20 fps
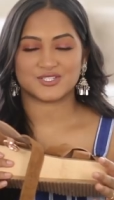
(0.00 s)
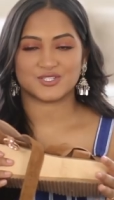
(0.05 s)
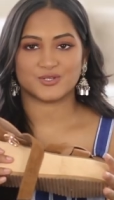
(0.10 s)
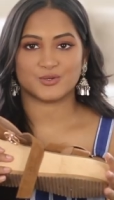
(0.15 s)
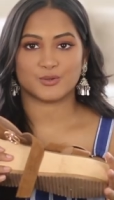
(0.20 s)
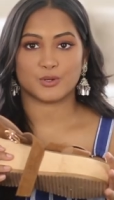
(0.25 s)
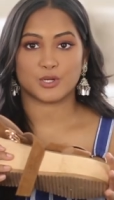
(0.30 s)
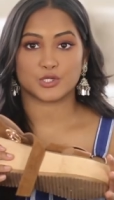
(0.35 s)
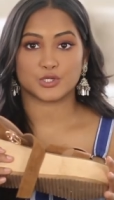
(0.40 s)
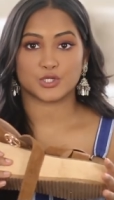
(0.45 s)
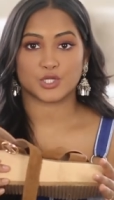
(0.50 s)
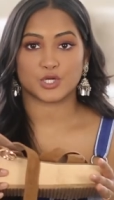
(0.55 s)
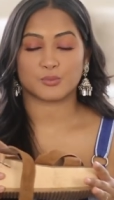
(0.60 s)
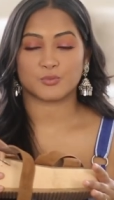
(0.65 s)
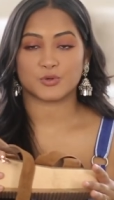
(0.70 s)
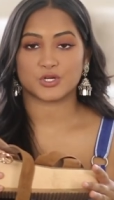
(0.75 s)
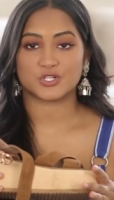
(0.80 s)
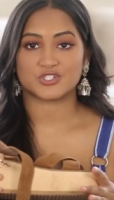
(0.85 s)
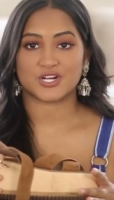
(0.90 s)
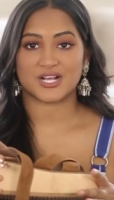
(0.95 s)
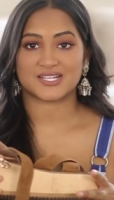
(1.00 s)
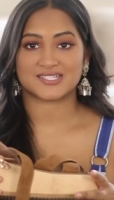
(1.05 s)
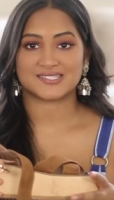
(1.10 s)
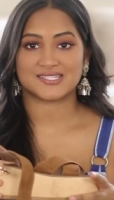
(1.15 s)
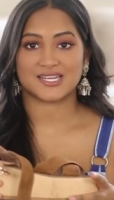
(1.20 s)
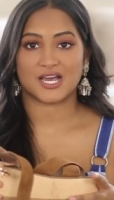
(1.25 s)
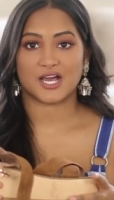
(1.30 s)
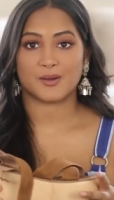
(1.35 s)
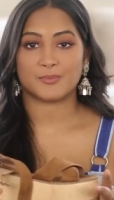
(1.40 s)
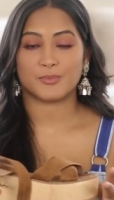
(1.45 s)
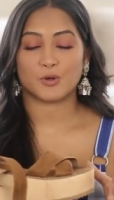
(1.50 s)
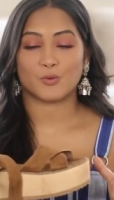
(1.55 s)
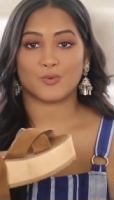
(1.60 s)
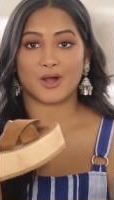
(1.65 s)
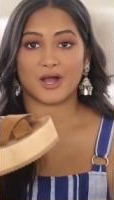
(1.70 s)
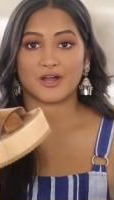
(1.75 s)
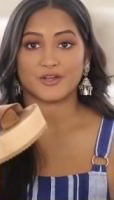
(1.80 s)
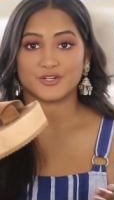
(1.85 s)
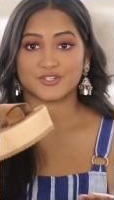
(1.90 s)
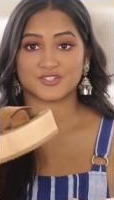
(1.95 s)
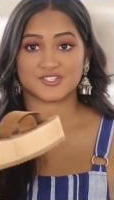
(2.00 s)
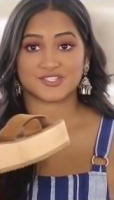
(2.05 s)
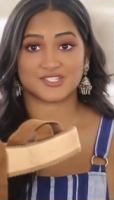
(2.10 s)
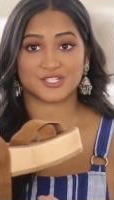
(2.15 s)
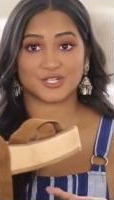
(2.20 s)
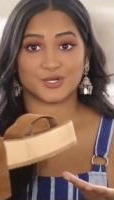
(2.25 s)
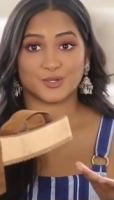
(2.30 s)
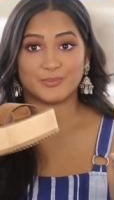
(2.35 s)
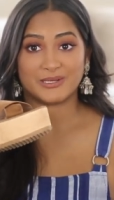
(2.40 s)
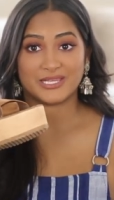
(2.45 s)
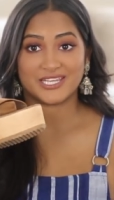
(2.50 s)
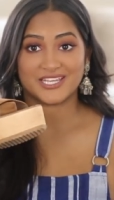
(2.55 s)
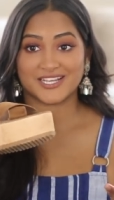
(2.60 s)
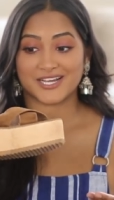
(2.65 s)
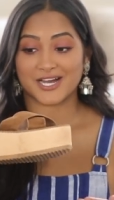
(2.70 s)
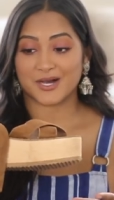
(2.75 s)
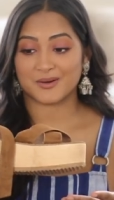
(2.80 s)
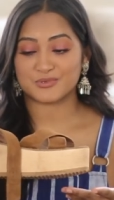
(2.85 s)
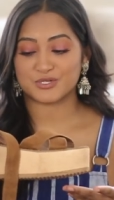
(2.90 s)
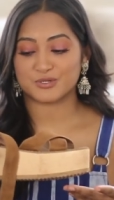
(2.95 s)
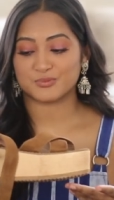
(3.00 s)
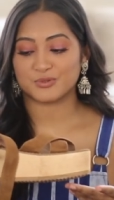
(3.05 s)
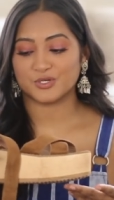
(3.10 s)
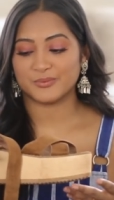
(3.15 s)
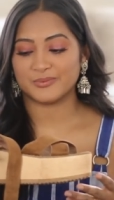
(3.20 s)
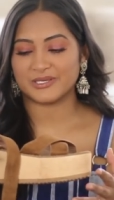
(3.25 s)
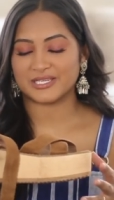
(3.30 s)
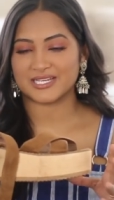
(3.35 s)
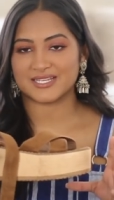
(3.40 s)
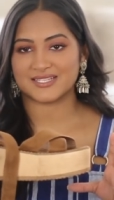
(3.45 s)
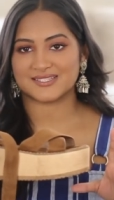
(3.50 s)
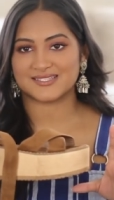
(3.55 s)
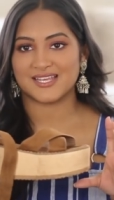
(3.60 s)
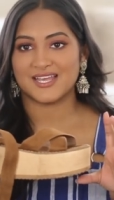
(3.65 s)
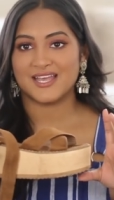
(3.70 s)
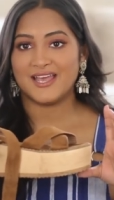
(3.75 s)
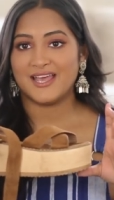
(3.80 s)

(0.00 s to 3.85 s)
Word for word: to look more dressed up while you're still being comfortable, because